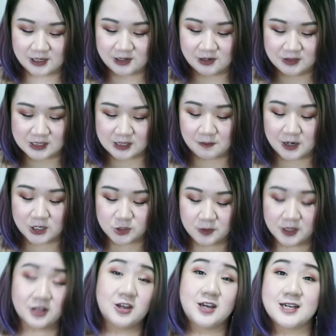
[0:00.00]
to Toasted
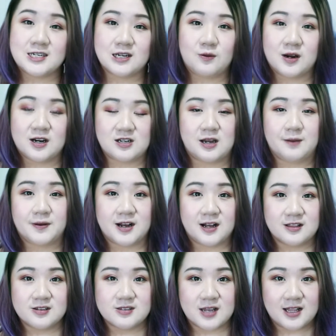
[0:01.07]
Marshmallow. You can tell what type of
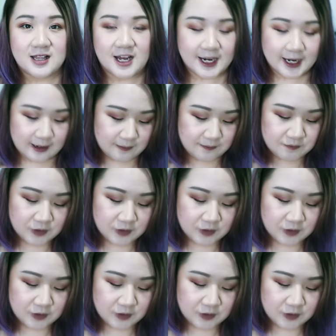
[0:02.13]
colors I like.